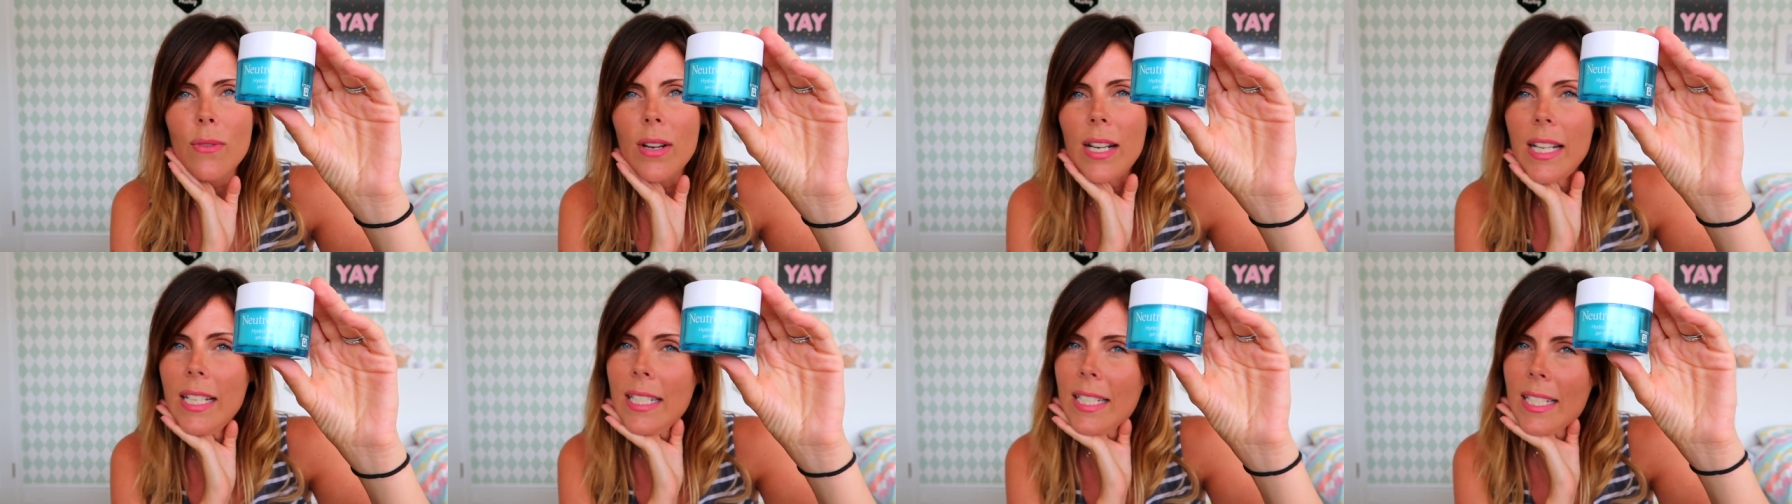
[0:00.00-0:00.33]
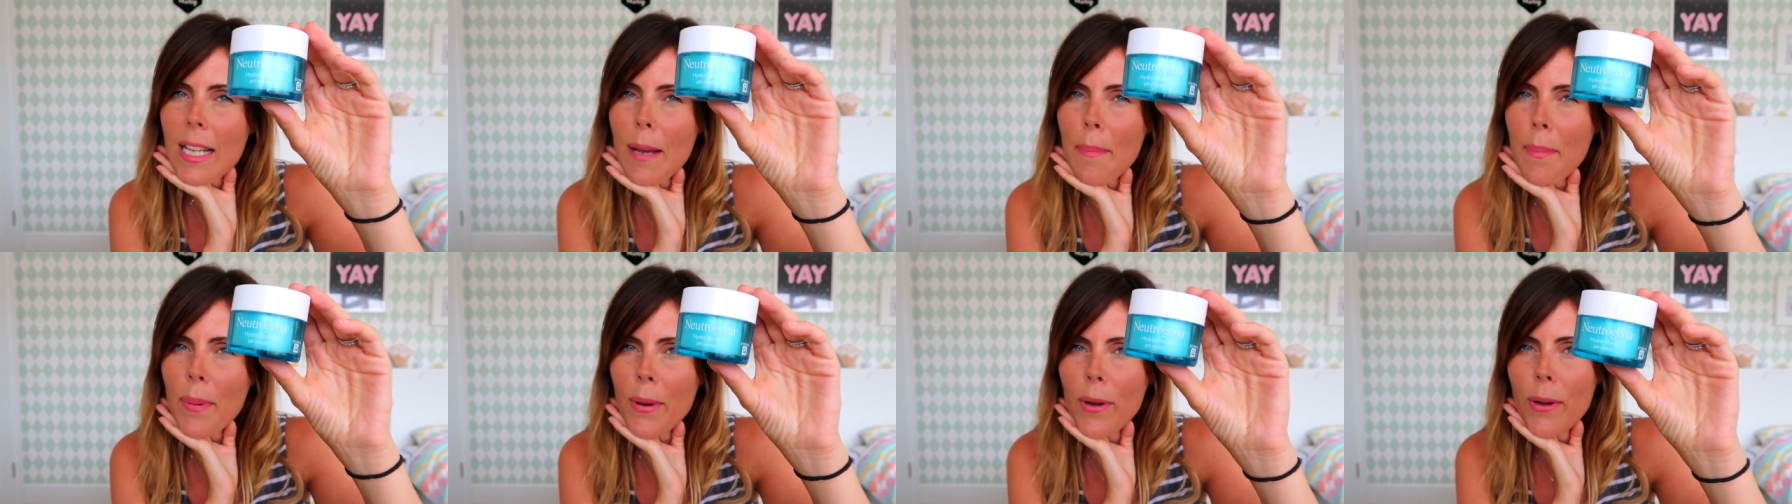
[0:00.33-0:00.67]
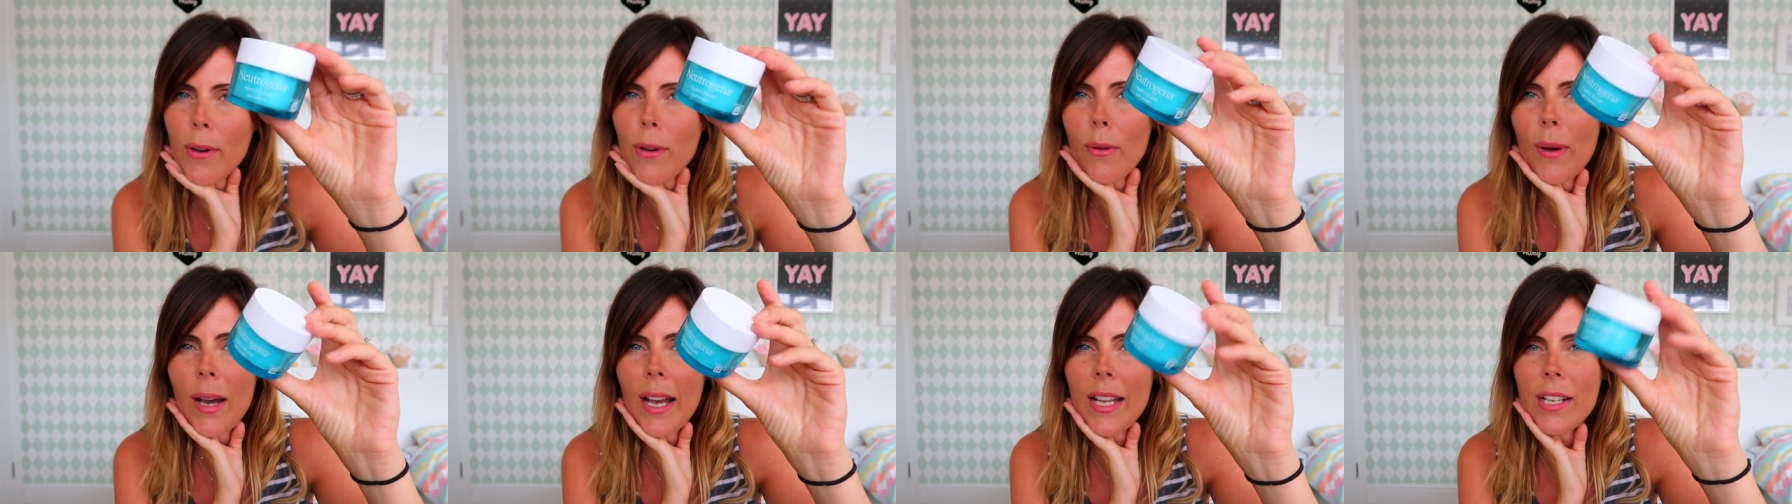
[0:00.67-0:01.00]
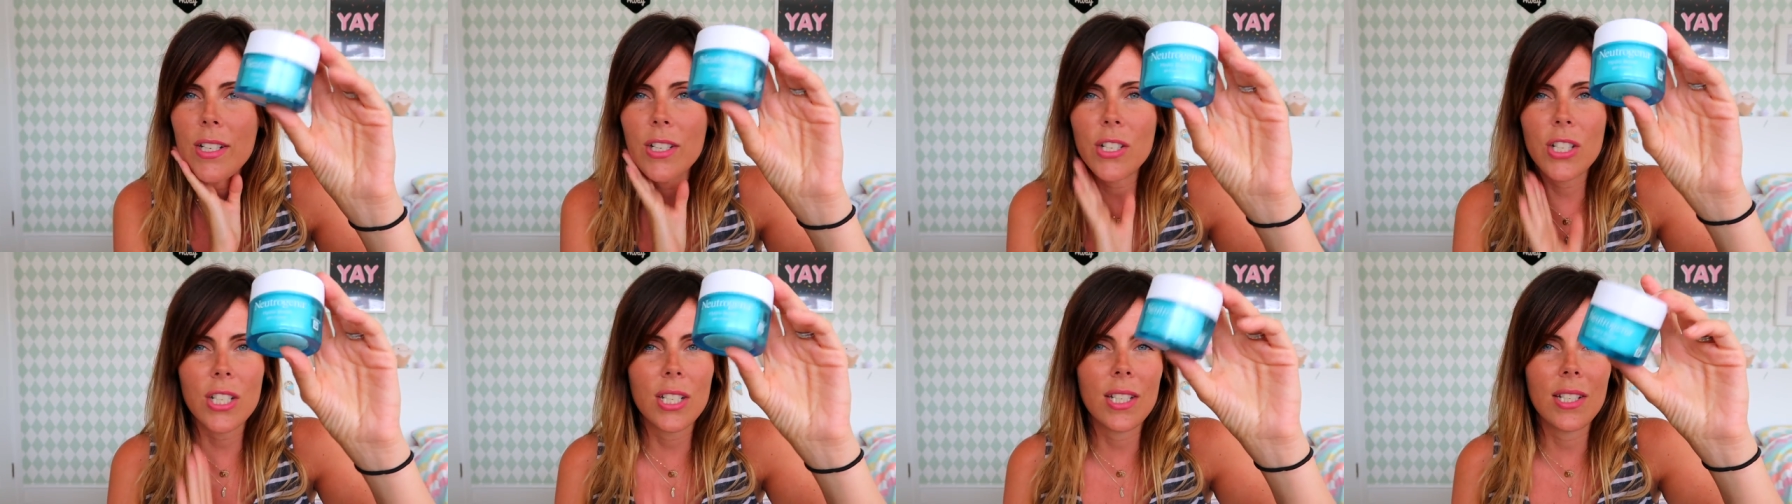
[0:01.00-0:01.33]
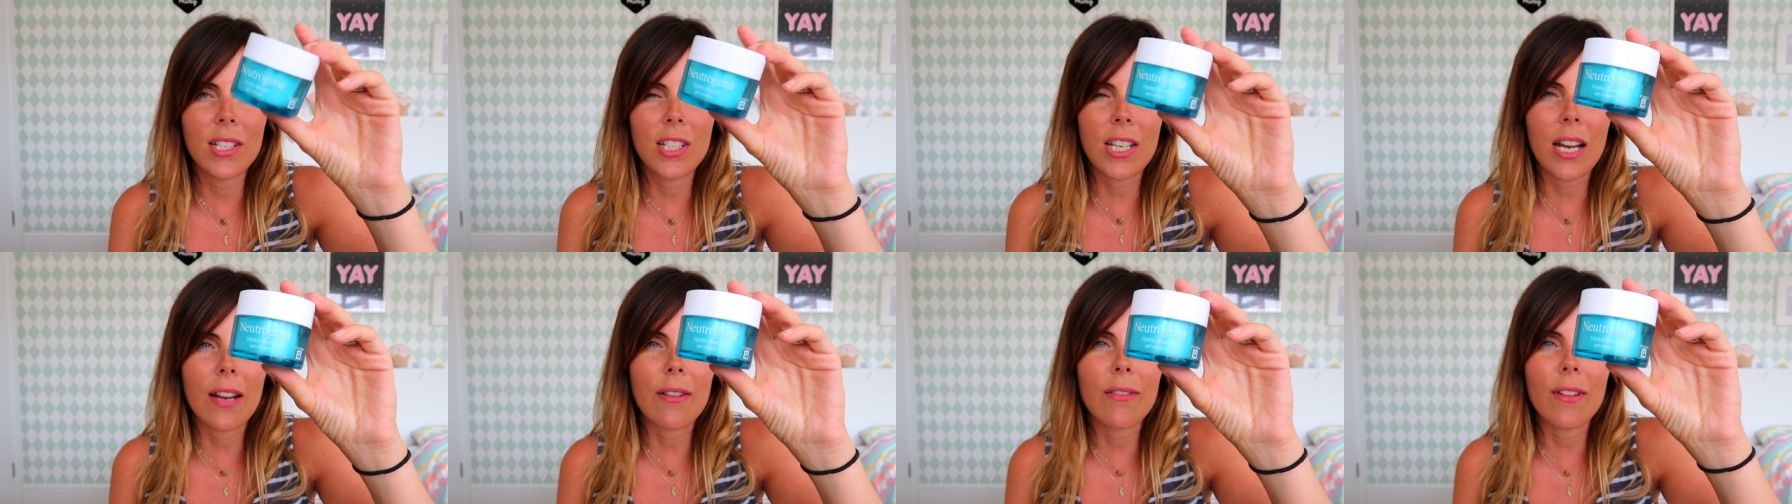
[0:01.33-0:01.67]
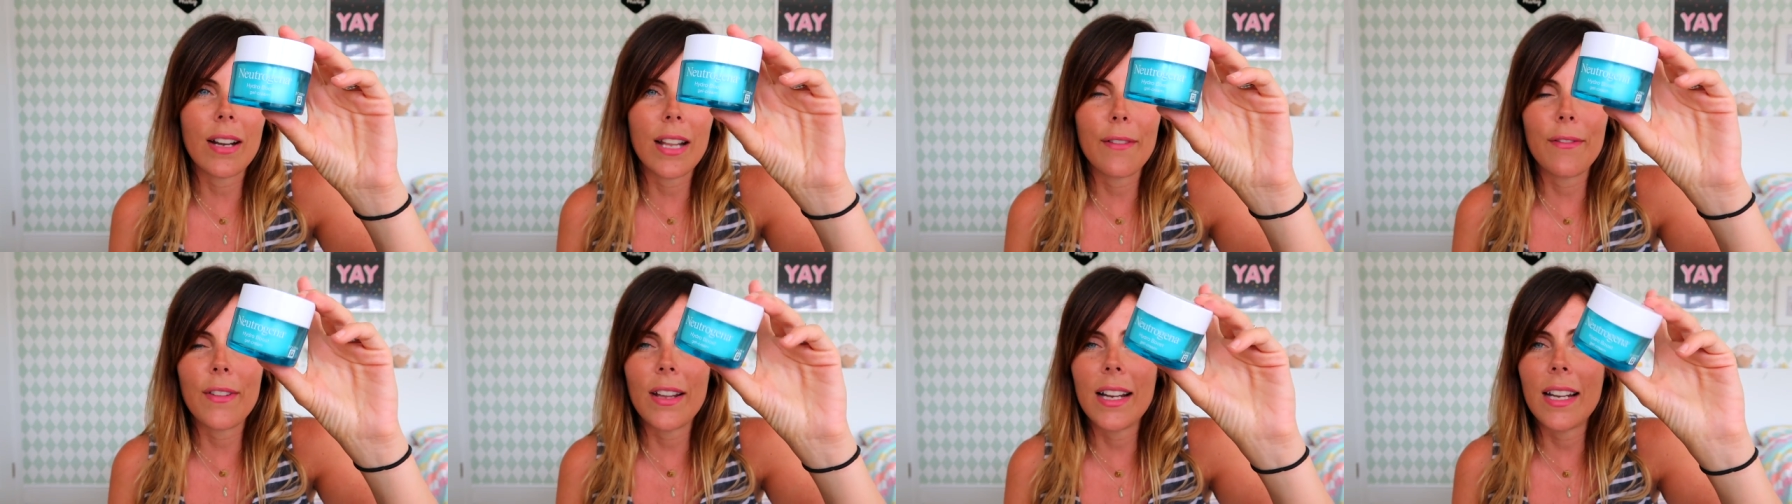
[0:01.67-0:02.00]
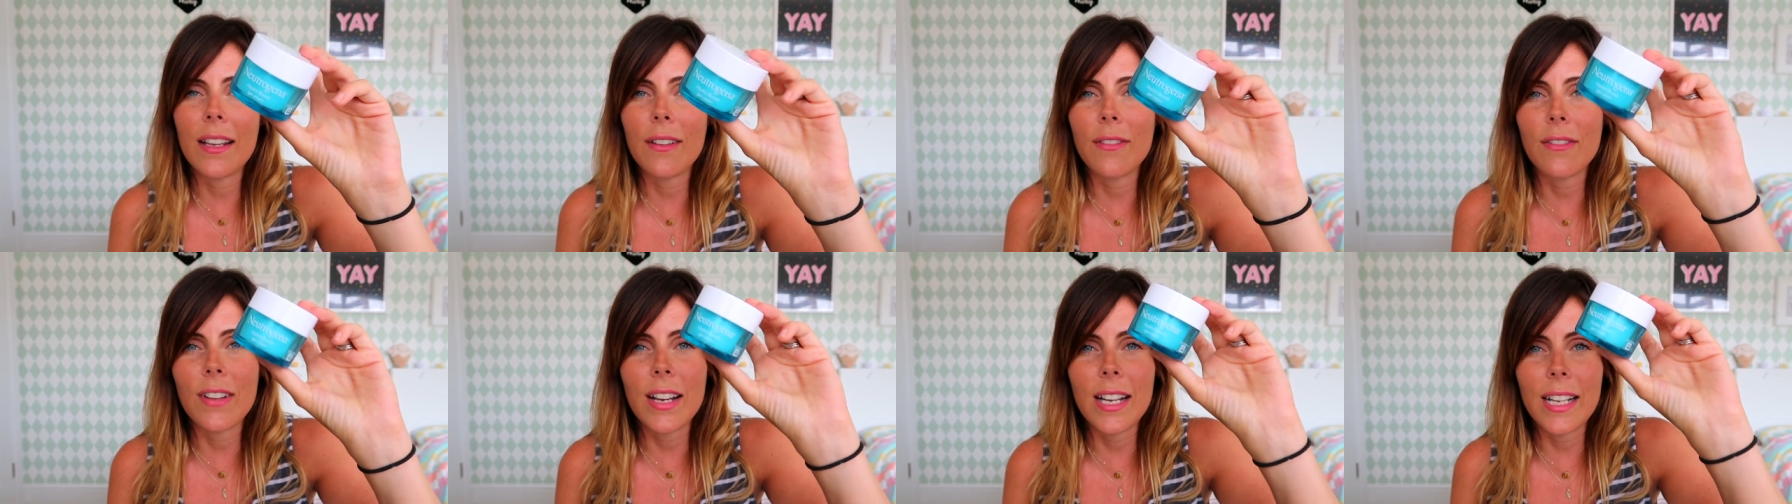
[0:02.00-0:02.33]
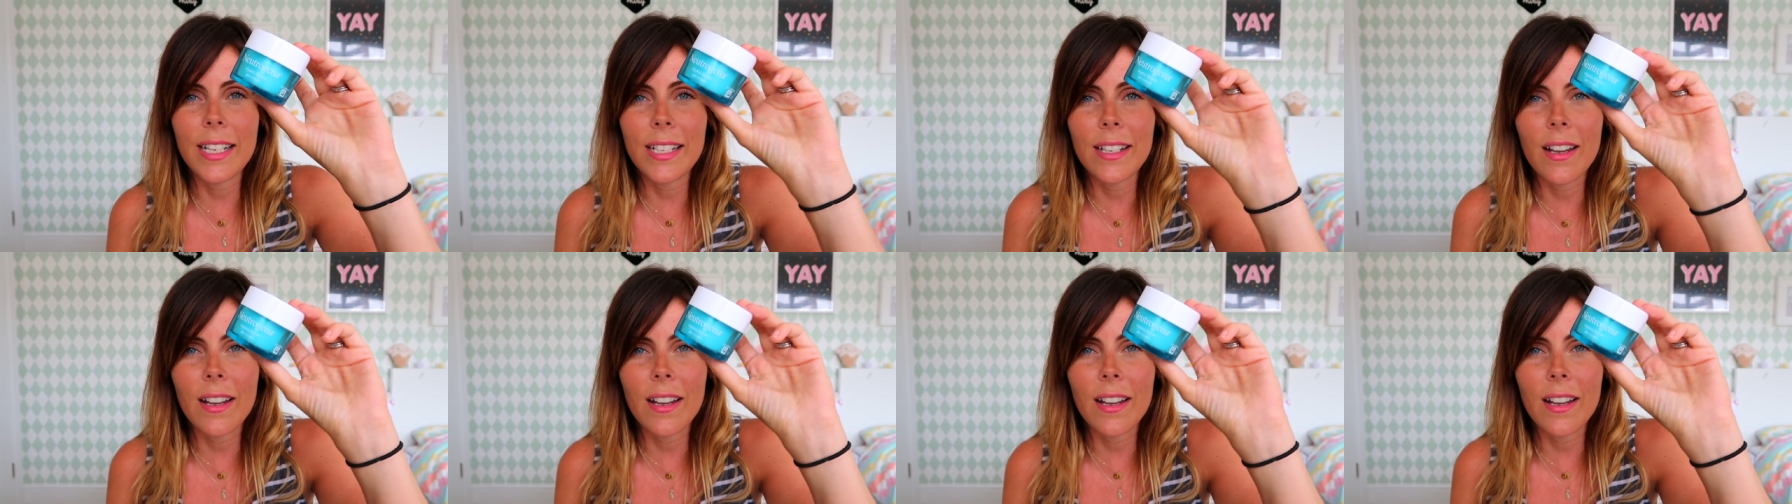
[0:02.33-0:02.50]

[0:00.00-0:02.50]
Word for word: really supple and just generally feeling really